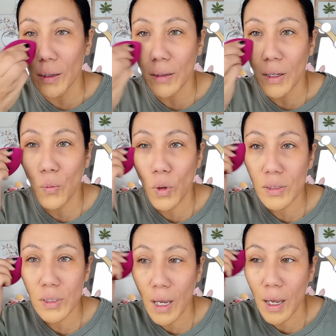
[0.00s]
And like
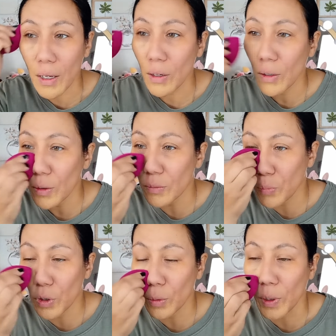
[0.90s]
once I put
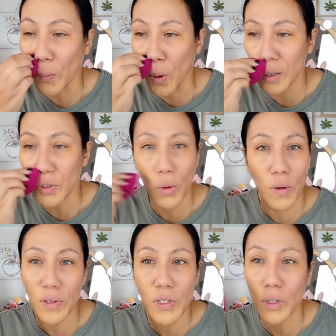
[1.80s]
a little bit of bronzer on,
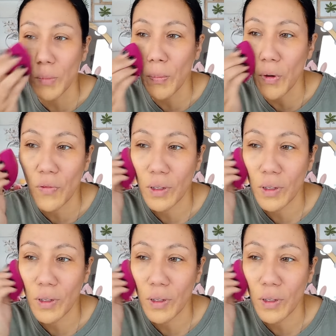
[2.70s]
this is perfect.